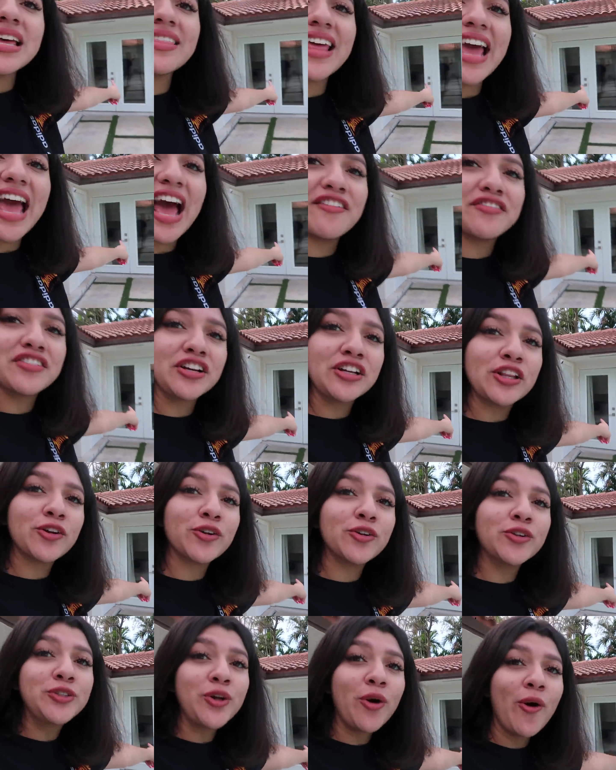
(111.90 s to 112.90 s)
and they have their
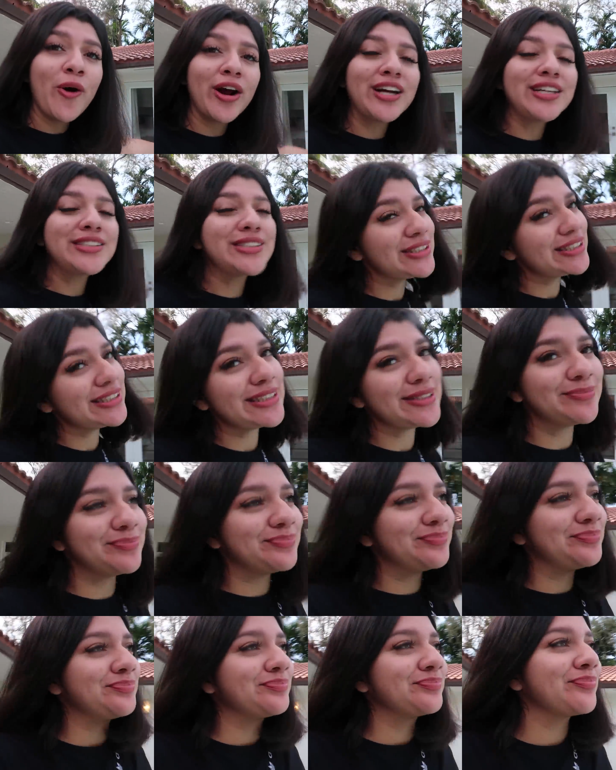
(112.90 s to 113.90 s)
little doors. That's
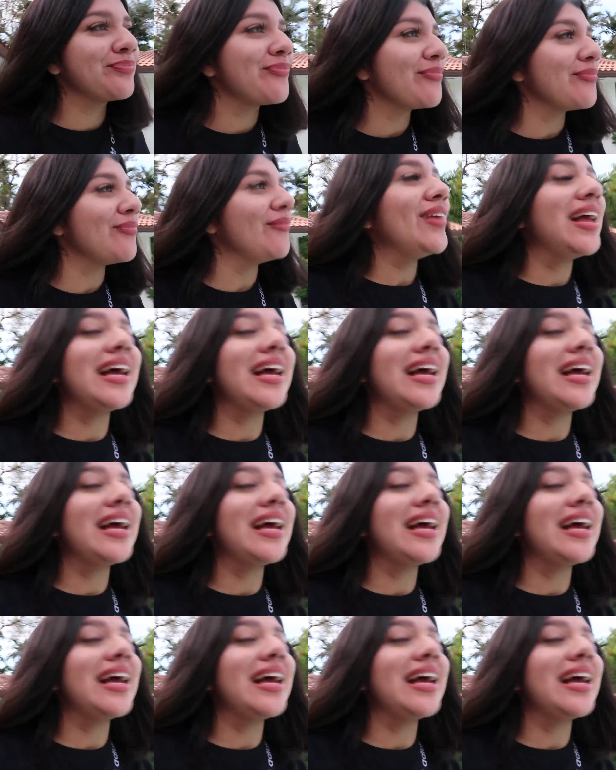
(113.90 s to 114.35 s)
my room.